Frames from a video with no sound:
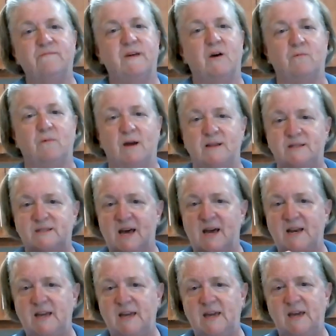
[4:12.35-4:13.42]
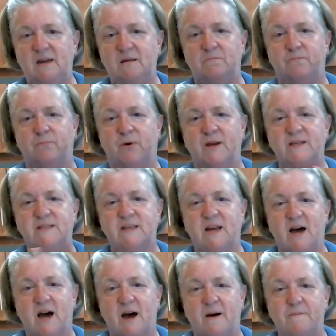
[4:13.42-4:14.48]
that runs that heat, brings it
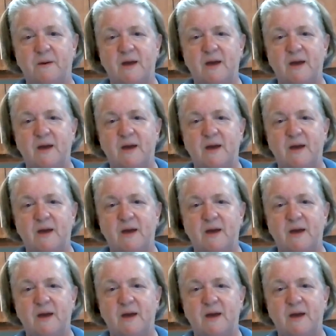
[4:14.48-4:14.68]
up,